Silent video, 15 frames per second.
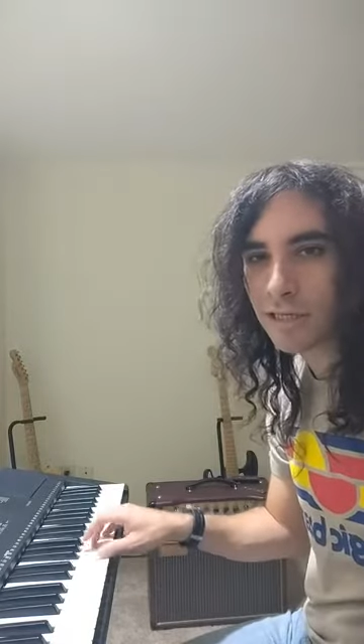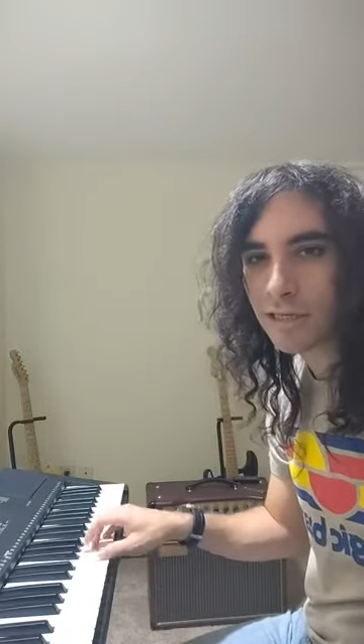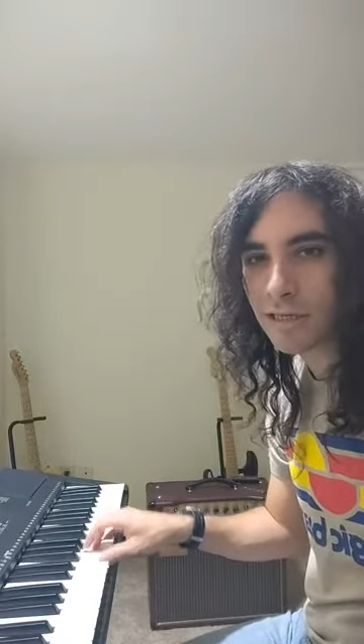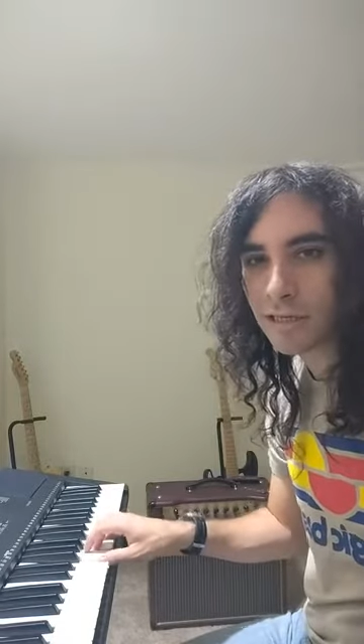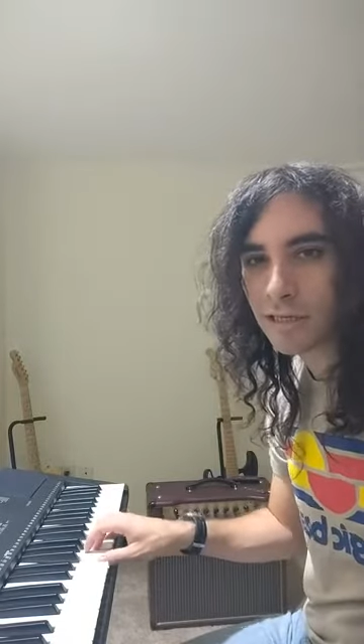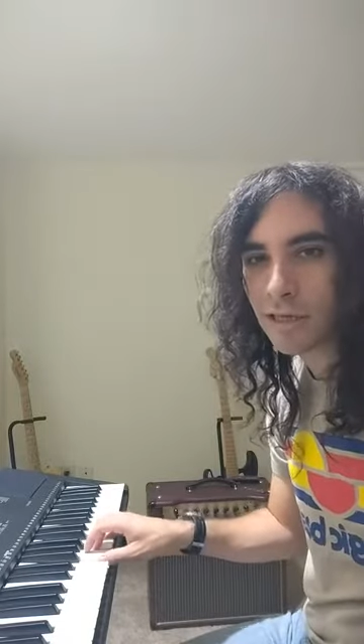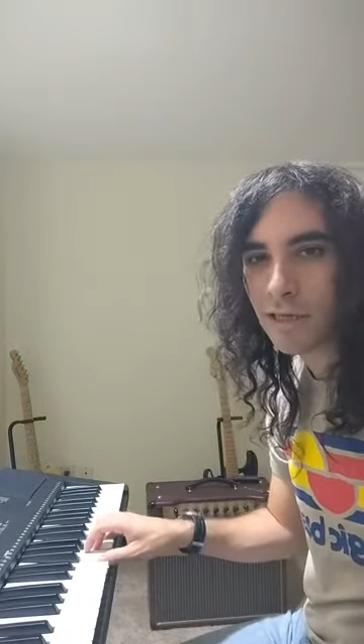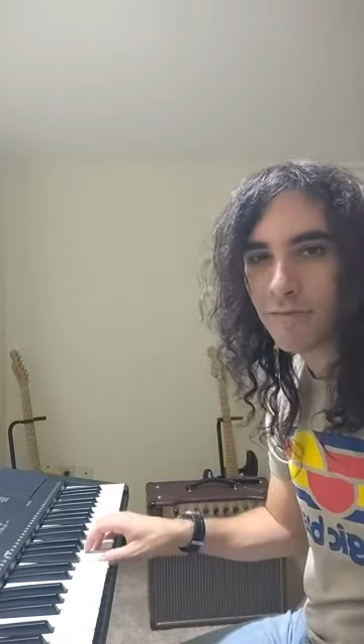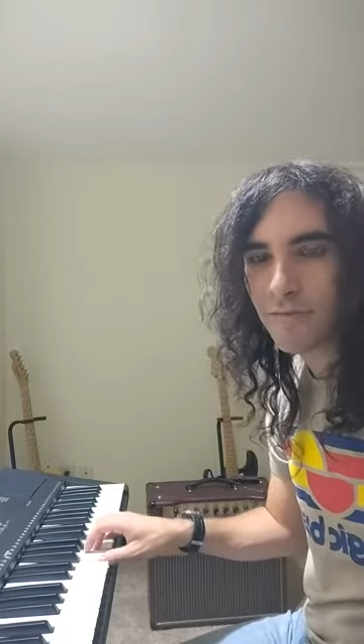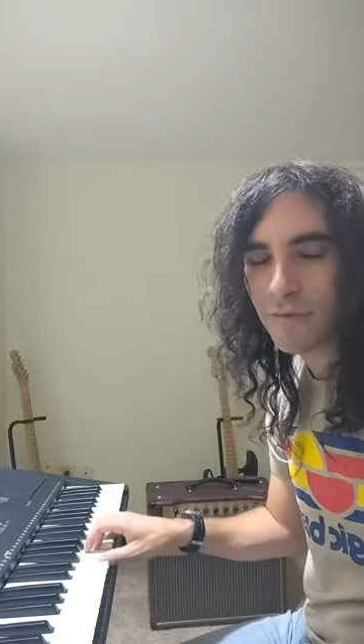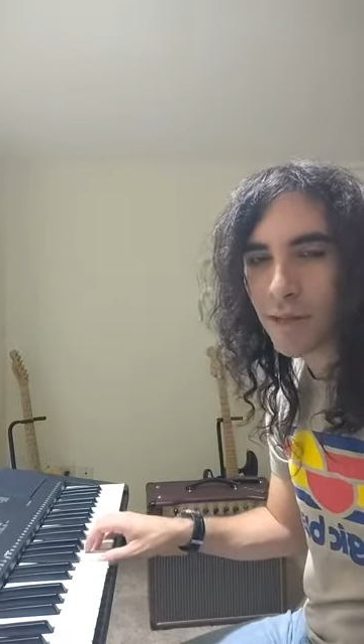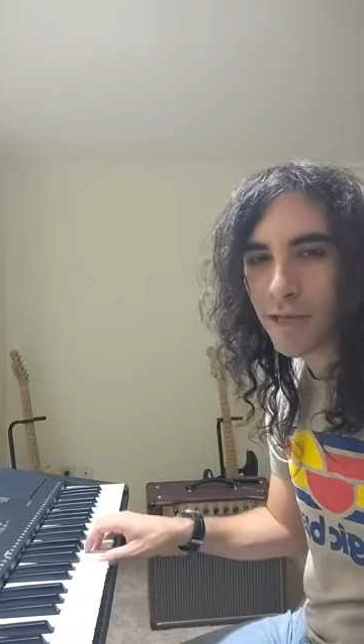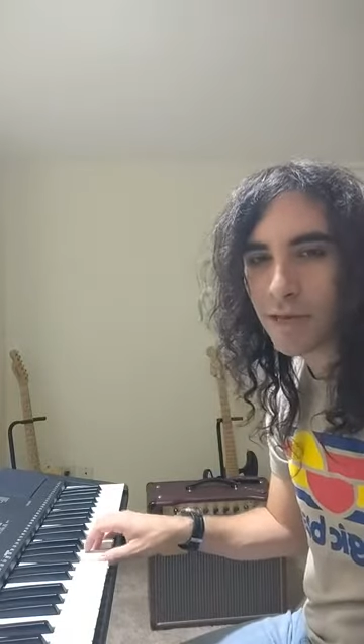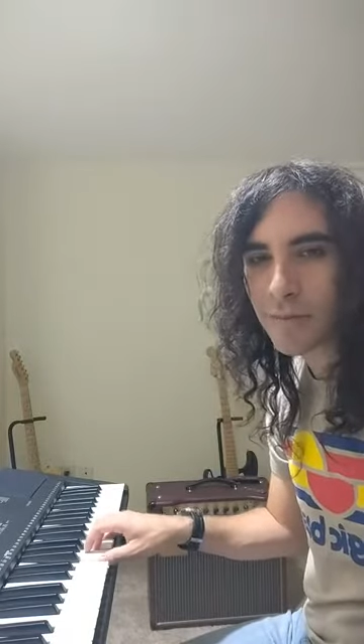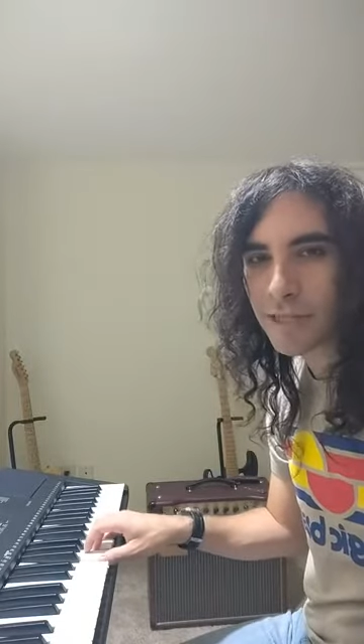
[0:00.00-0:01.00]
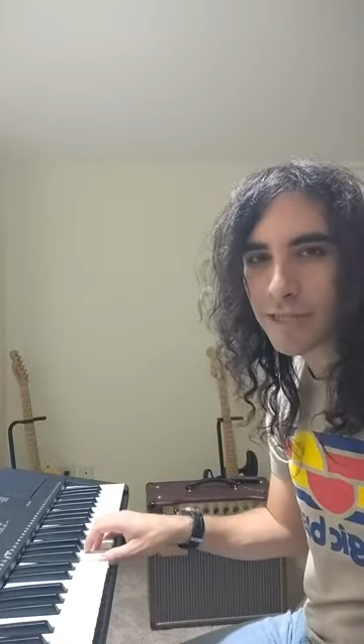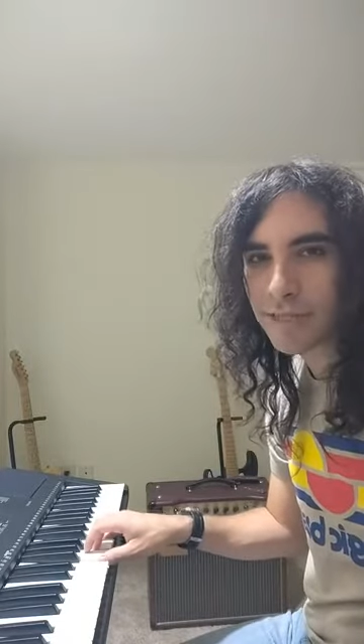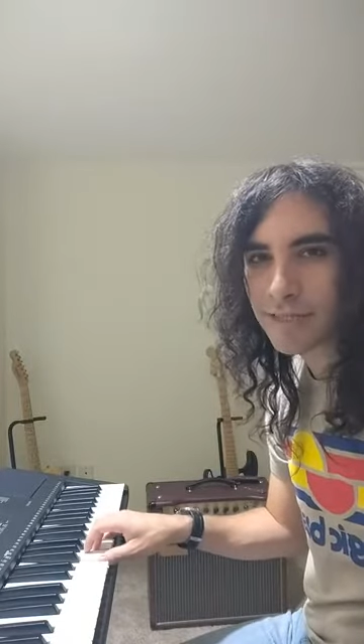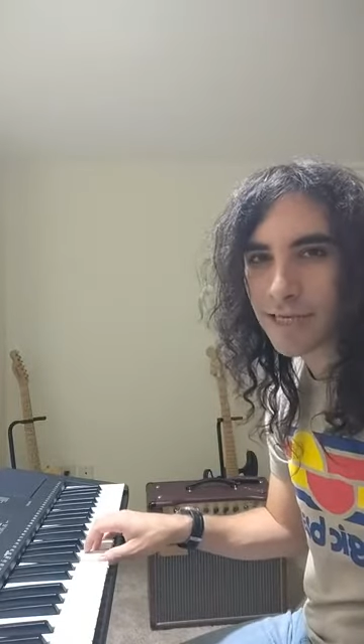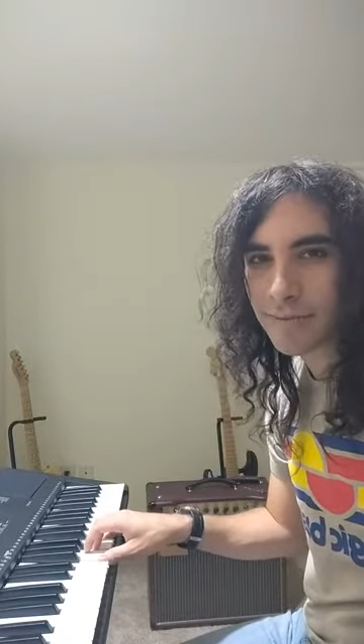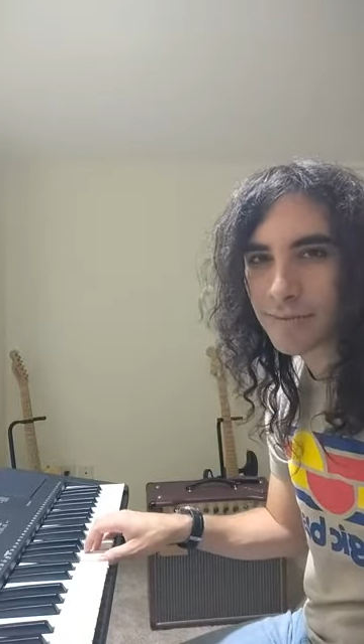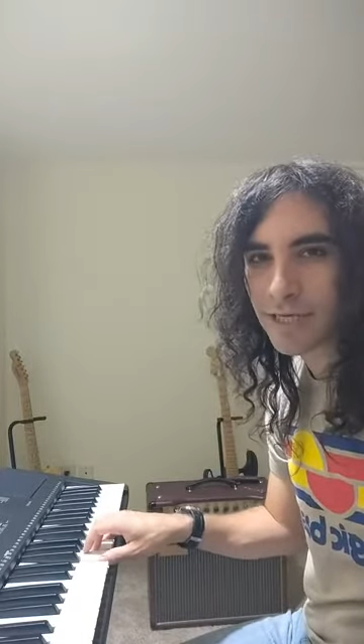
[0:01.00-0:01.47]
If you play them at the
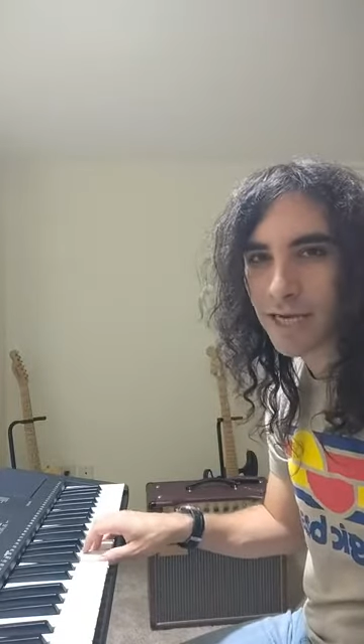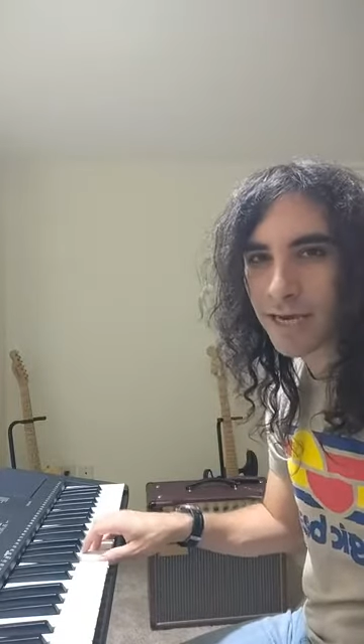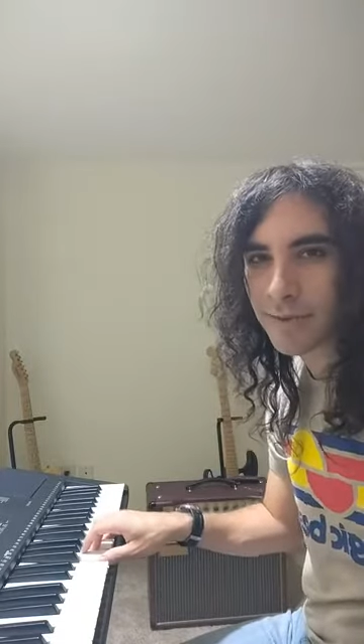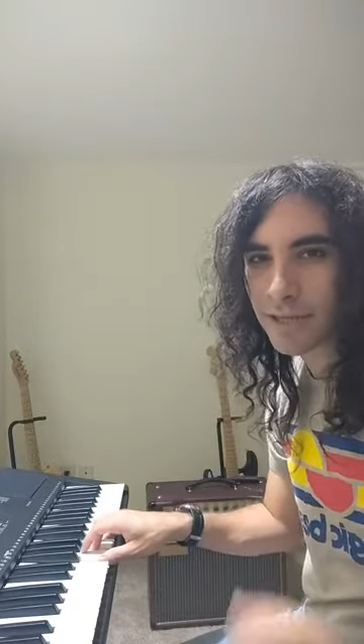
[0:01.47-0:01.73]
same time,